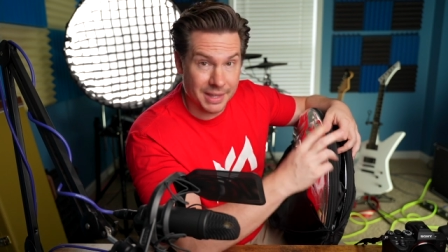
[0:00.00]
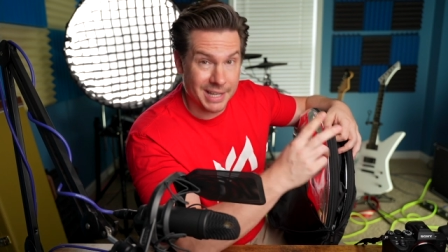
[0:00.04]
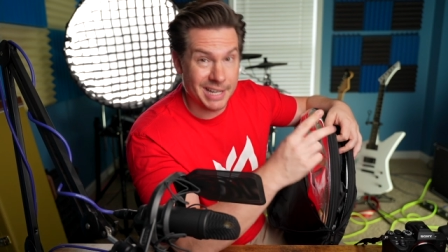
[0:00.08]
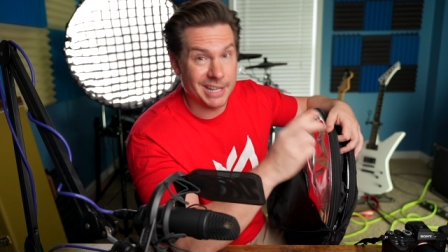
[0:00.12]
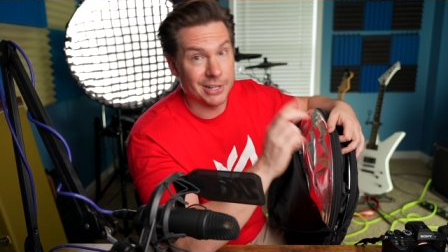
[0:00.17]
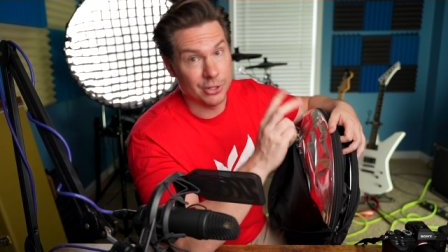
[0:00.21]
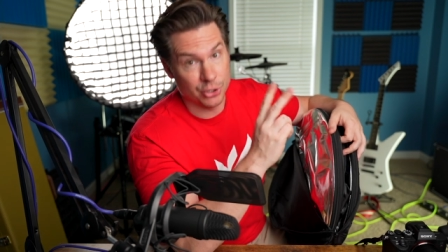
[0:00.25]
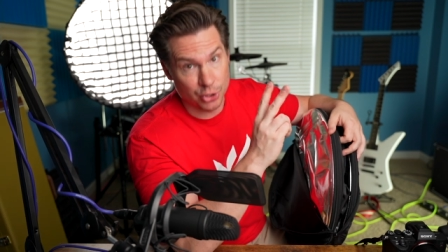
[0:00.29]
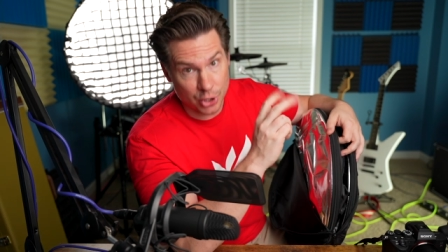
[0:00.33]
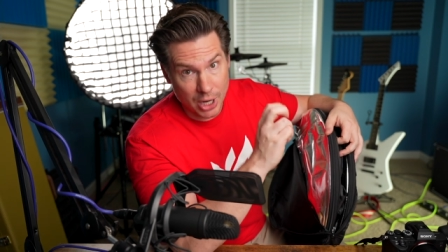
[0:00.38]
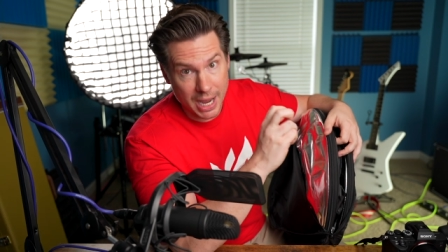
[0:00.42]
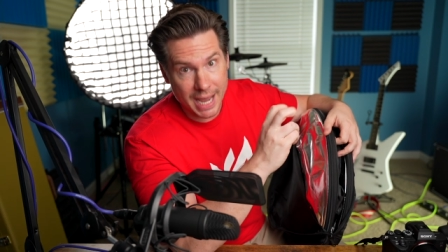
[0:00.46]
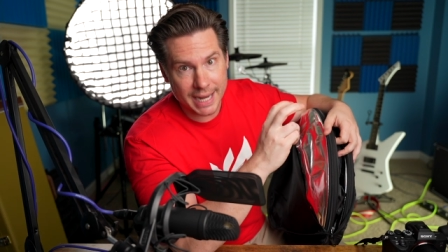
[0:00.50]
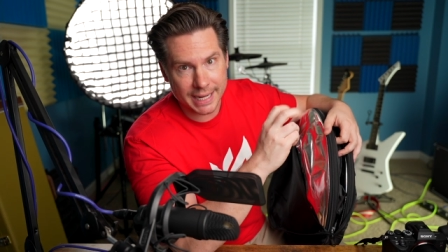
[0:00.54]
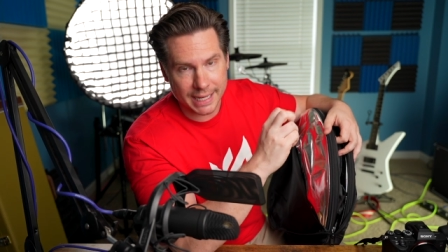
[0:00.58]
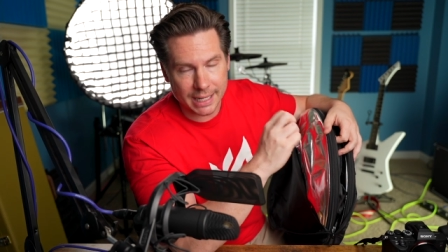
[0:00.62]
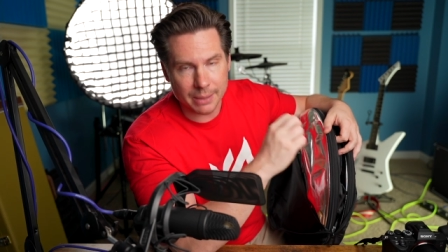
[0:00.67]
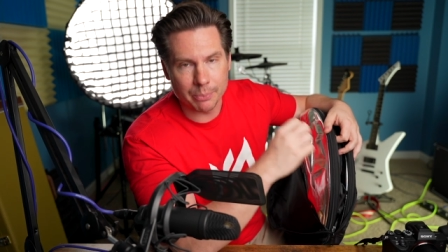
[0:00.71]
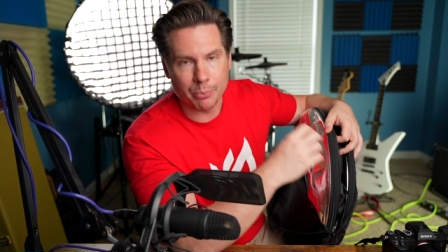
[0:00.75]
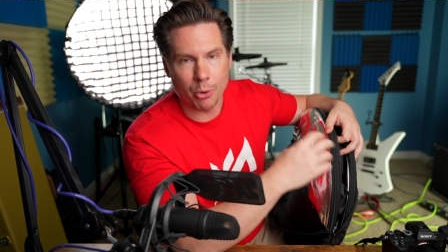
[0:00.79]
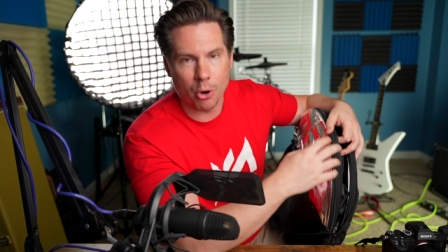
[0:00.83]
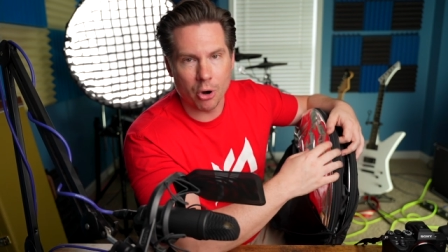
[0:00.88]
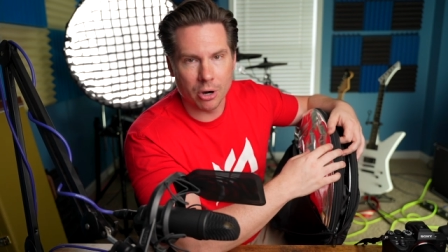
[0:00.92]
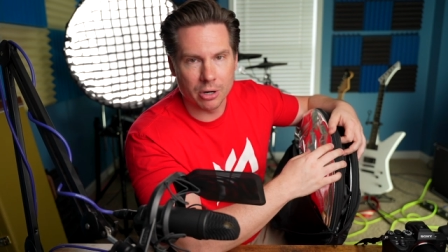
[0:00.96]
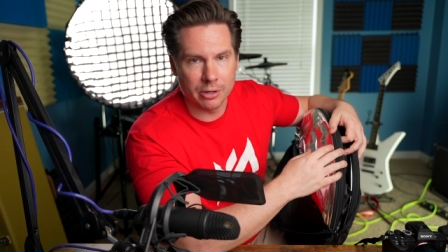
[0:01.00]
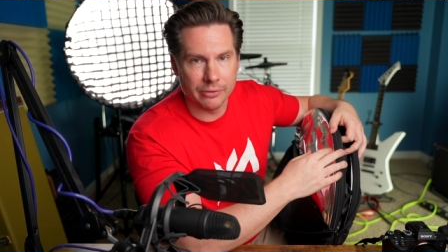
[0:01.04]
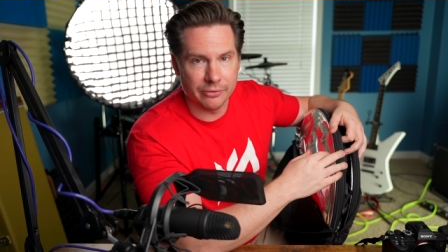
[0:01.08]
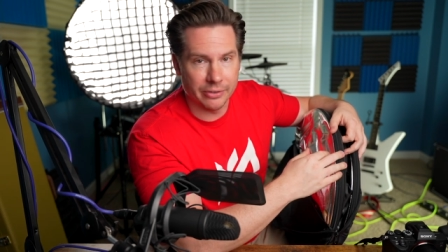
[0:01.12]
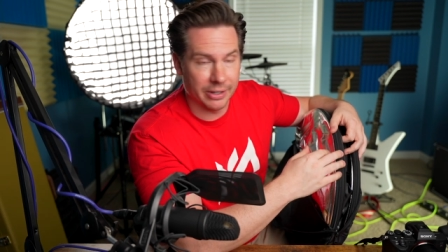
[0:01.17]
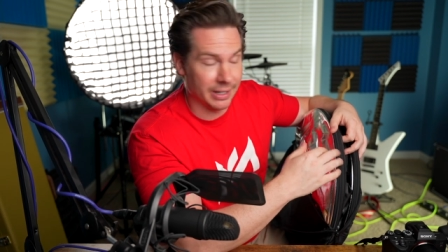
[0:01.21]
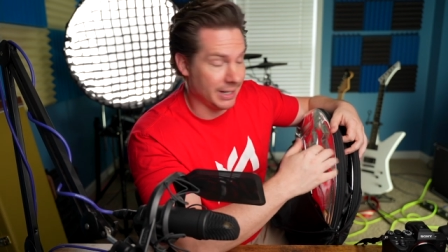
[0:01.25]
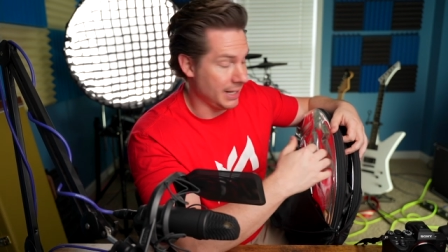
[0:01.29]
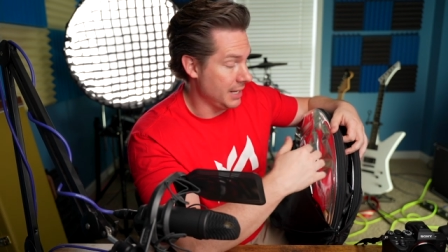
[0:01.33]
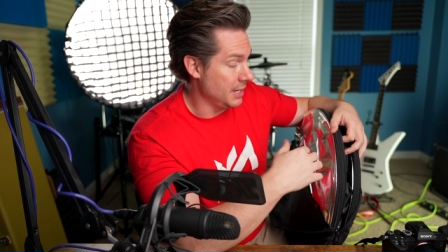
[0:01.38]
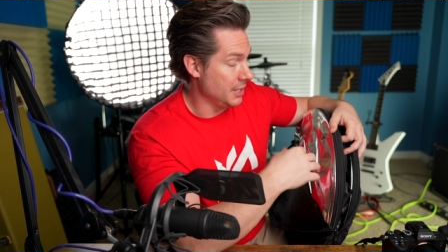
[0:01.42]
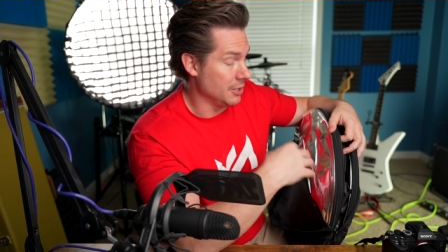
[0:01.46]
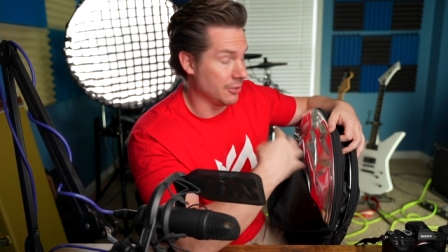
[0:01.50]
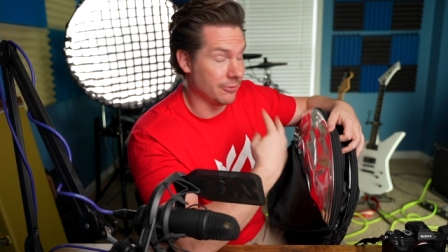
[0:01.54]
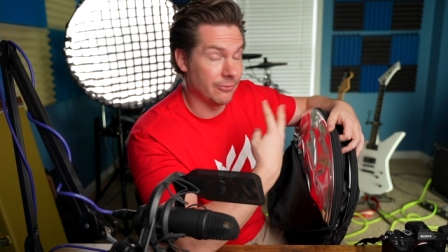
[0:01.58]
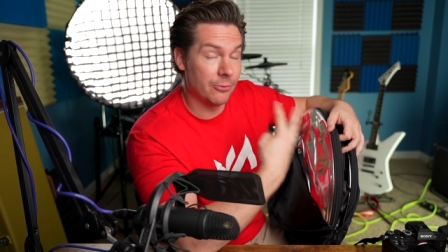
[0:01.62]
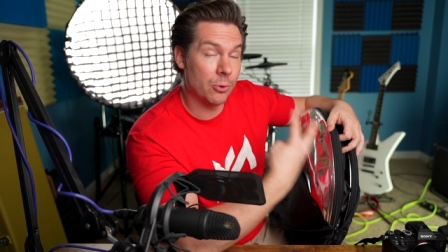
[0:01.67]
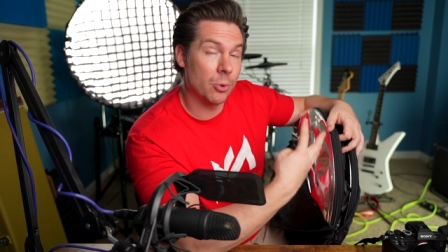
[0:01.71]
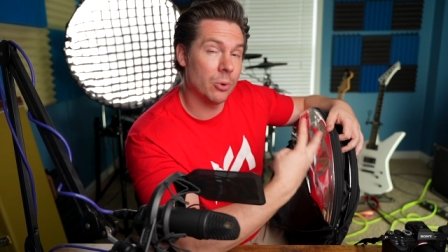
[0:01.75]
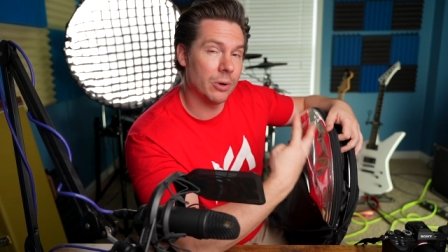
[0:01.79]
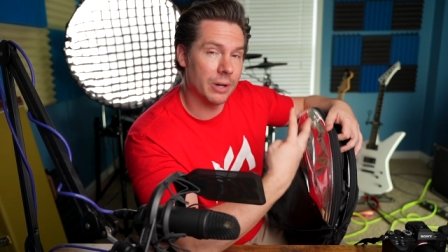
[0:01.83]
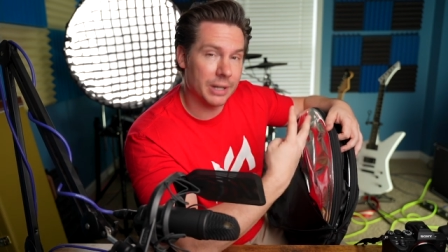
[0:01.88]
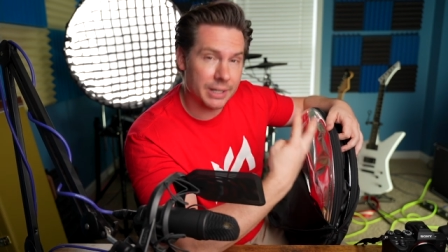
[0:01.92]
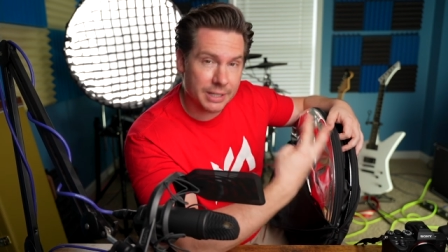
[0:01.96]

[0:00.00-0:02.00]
The jacket part of it is four